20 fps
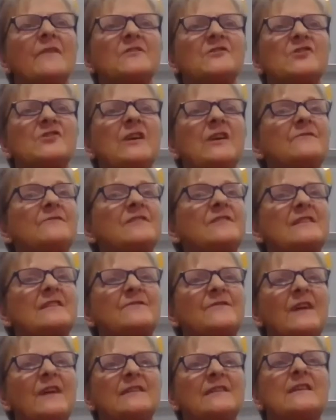have achieved
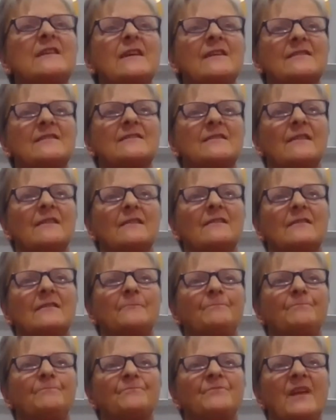is
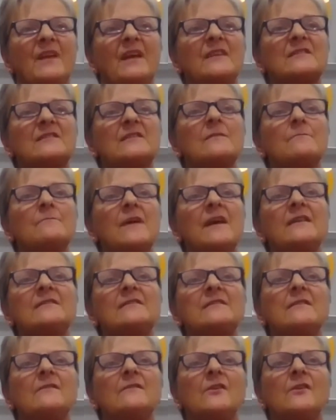fantastic. It's
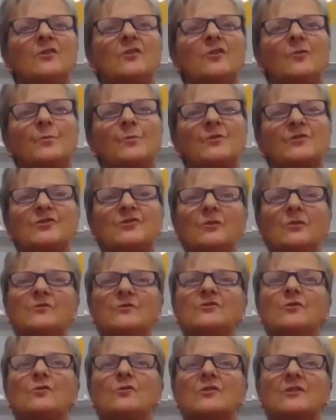amazing that you
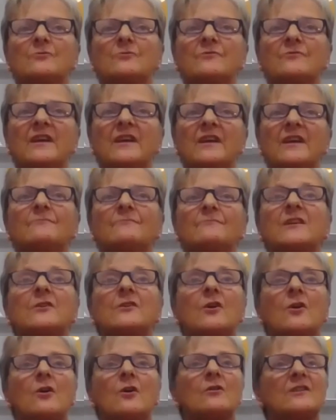pursued your career
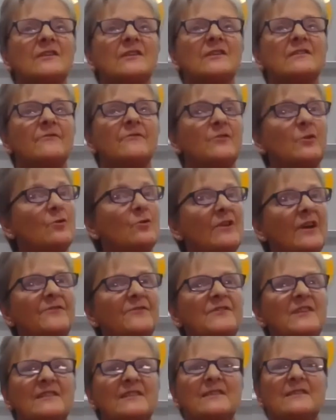regardless of your
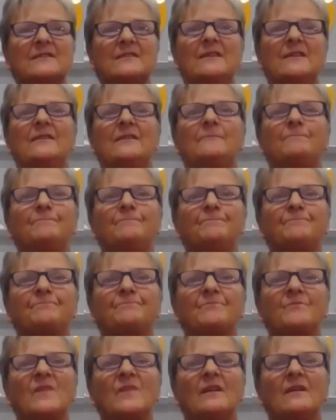ethnicity.
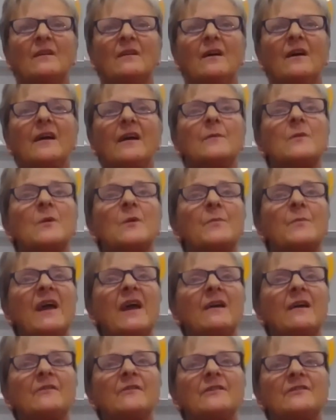I am a
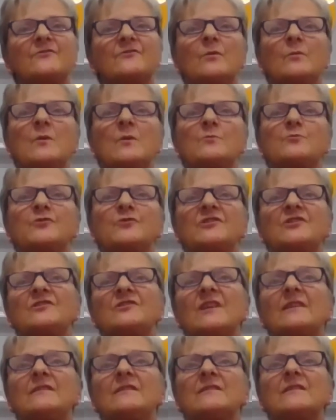parent from a
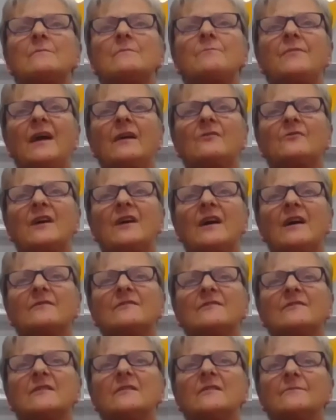British Indian
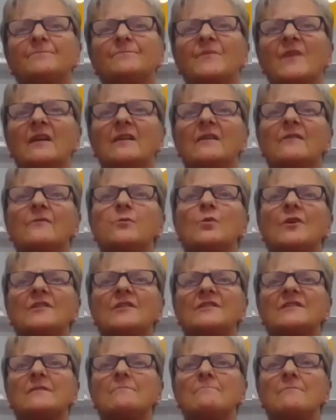background and have
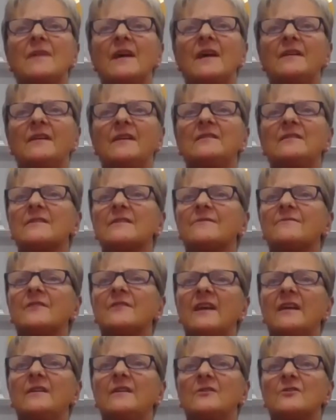worked in many
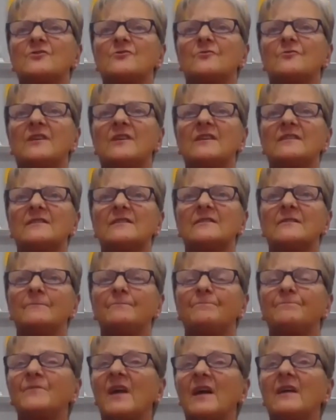different industries
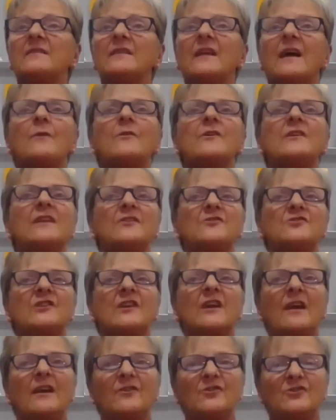and now in
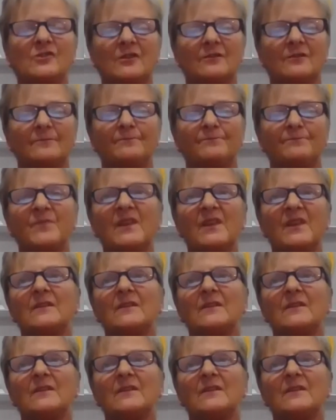education,